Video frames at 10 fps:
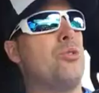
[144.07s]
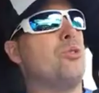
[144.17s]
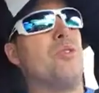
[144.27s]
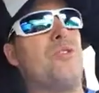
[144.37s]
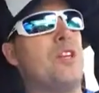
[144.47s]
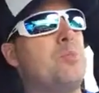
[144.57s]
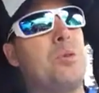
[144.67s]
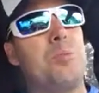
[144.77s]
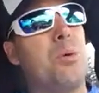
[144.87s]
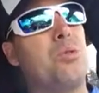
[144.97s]
You do a
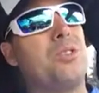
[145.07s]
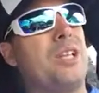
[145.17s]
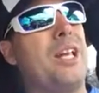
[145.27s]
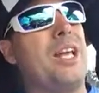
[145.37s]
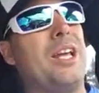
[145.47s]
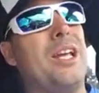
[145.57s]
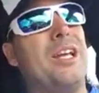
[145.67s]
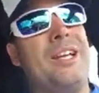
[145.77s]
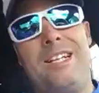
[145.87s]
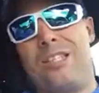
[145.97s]
Facebook post today,
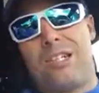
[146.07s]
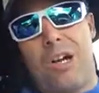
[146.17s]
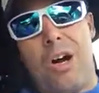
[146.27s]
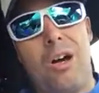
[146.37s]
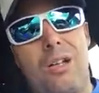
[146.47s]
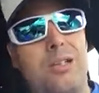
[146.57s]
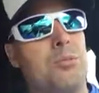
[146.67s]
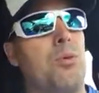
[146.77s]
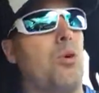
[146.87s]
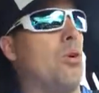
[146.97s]
it's gone
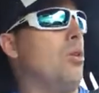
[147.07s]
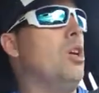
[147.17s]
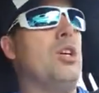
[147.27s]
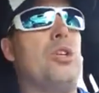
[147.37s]
tomorrow.